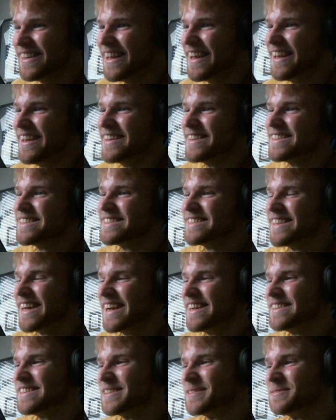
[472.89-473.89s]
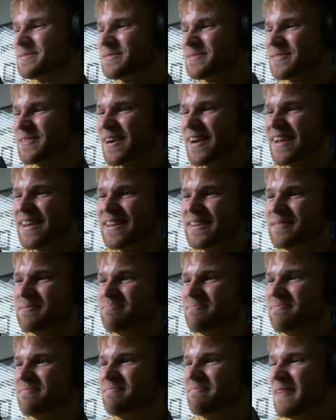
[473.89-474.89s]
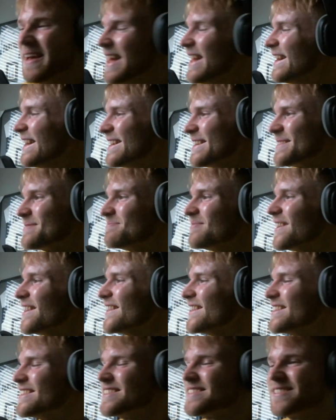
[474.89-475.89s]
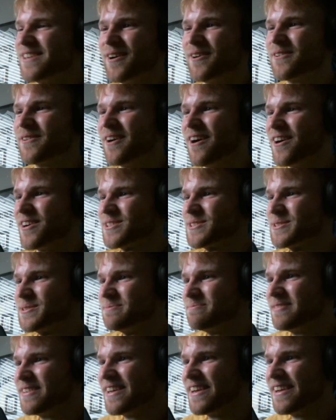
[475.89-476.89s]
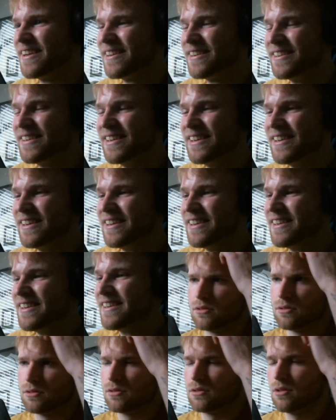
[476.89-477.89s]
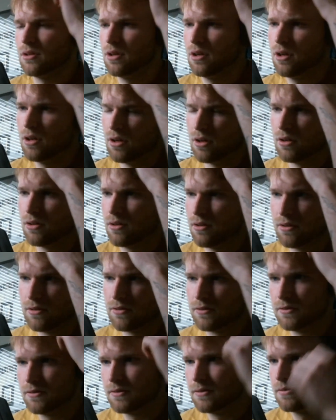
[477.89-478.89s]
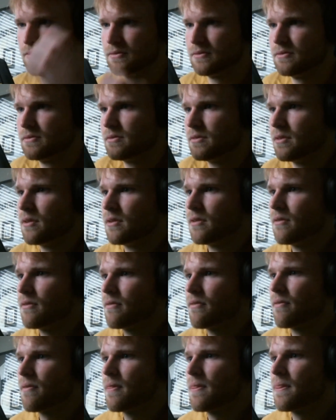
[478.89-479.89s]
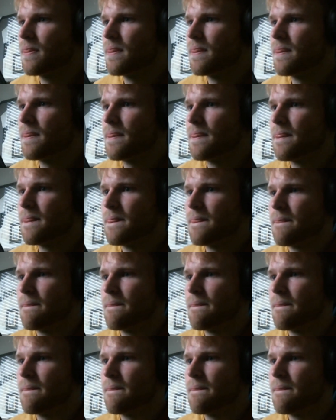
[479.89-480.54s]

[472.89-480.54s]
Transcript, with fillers: He is such a freaking menace, bro. He's so awesome, man. Probably have huh. low blood sugar. How do you know that?